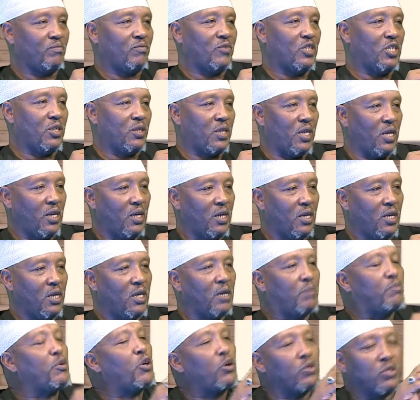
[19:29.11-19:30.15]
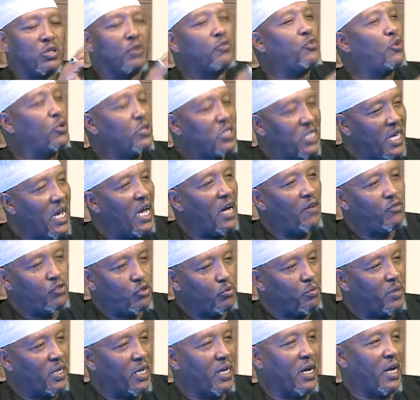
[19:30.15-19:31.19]
Okay, because of course they have to
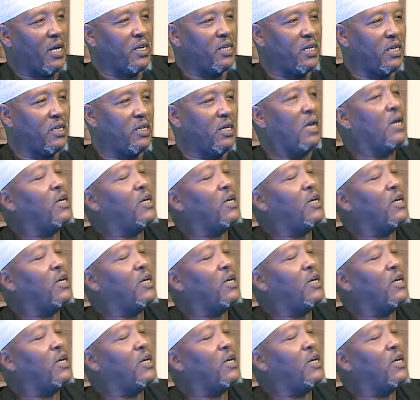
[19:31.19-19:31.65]
be guided.